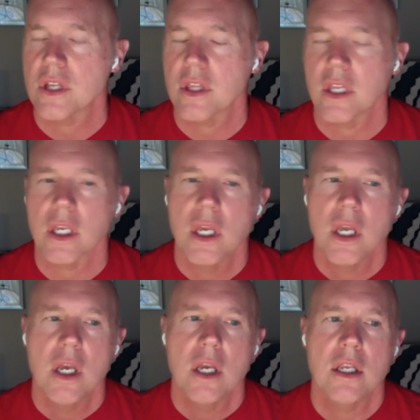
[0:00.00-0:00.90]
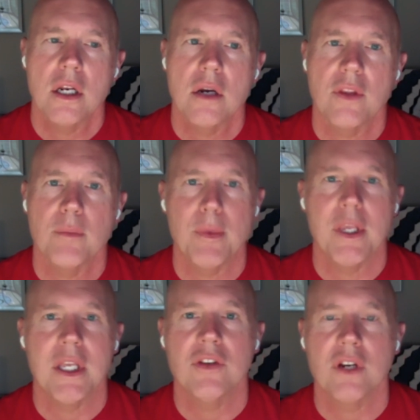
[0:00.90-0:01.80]
I think, that
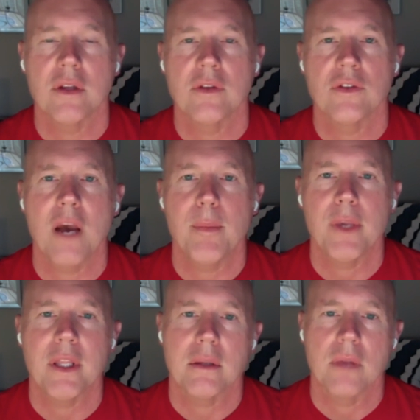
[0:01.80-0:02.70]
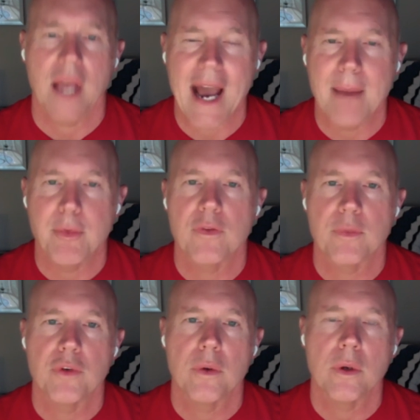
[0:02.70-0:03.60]
maybe Intel is stopping Apple
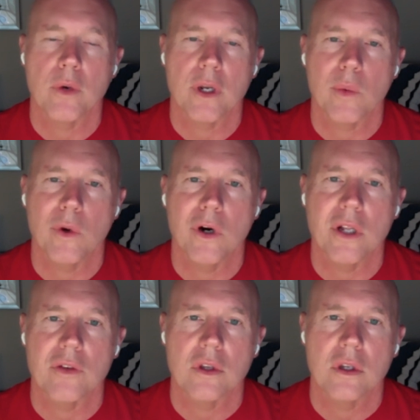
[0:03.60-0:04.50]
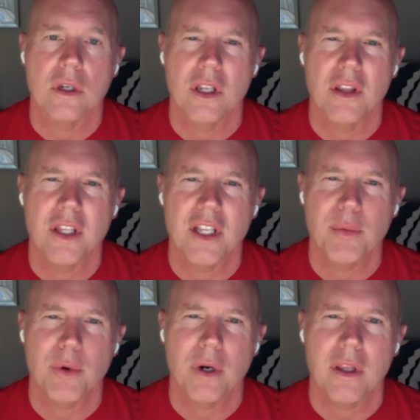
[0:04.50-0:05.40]
from doing what it wants. You think
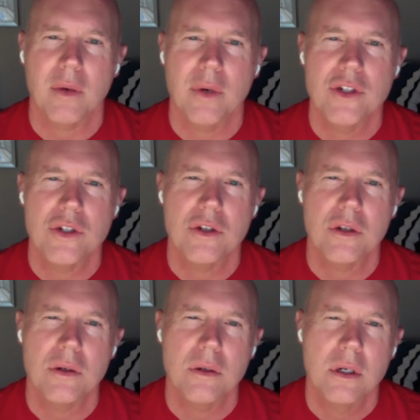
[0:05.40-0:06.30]
that's part of the equation too?